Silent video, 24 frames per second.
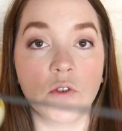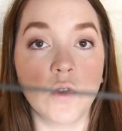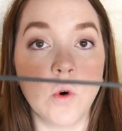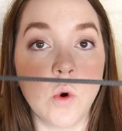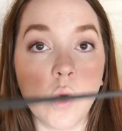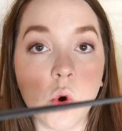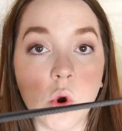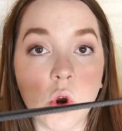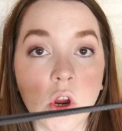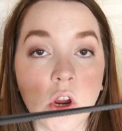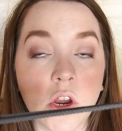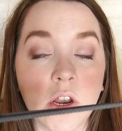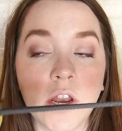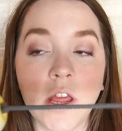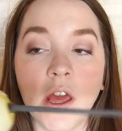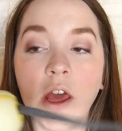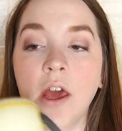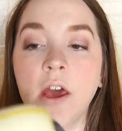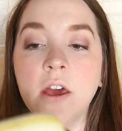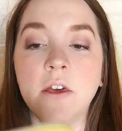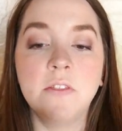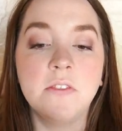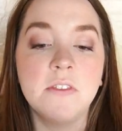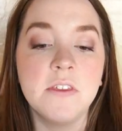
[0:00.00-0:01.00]
cord.
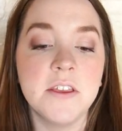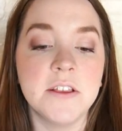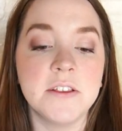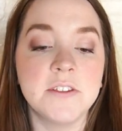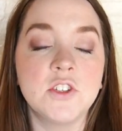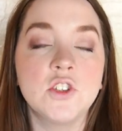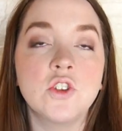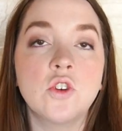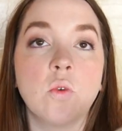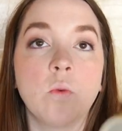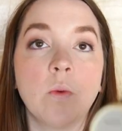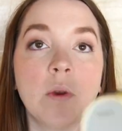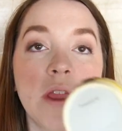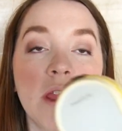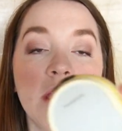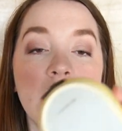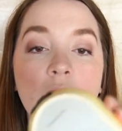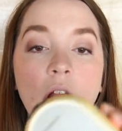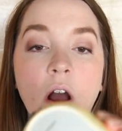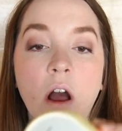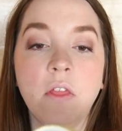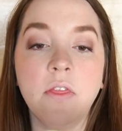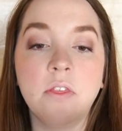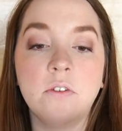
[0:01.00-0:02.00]
The
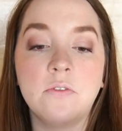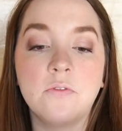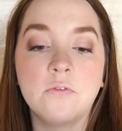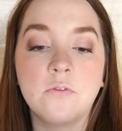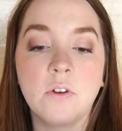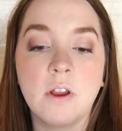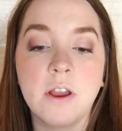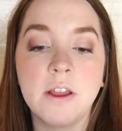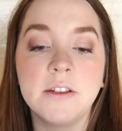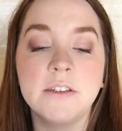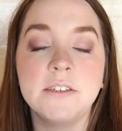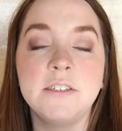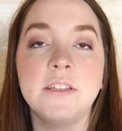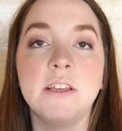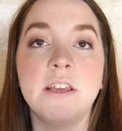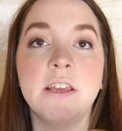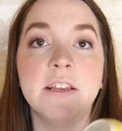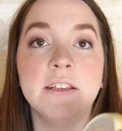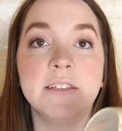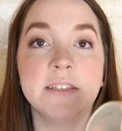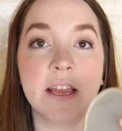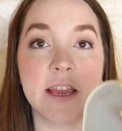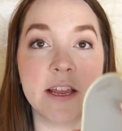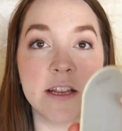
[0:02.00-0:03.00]
screen on the front
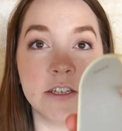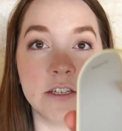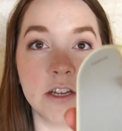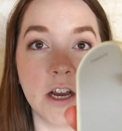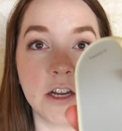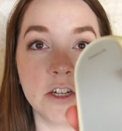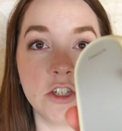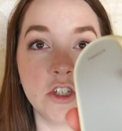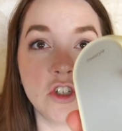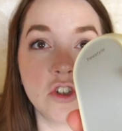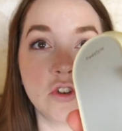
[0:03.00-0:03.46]
is a touch